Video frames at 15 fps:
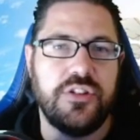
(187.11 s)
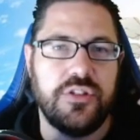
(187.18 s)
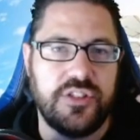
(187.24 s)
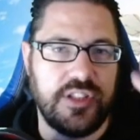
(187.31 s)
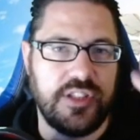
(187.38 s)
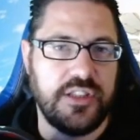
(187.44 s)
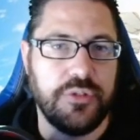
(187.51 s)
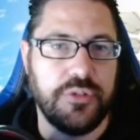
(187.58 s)
You're
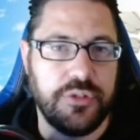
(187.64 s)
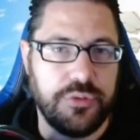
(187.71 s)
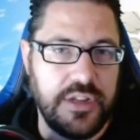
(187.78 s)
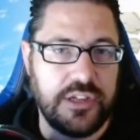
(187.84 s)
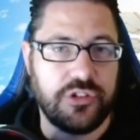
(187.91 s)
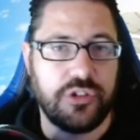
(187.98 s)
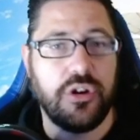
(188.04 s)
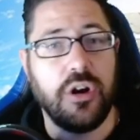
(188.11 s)
sitting with three
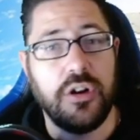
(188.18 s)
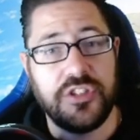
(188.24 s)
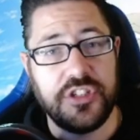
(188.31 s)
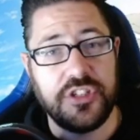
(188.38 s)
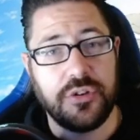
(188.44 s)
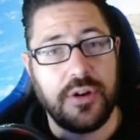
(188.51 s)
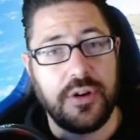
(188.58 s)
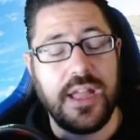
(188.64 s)
extra cards
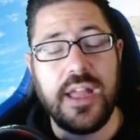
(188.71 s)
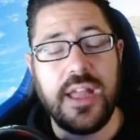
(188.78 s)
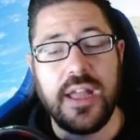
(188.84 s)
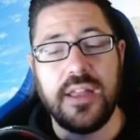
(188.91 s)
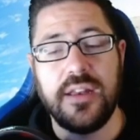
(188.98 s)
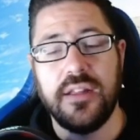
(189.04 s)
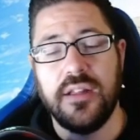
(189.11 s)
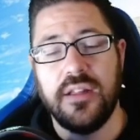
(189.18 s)
in your
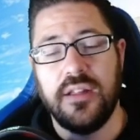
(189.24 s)
hand,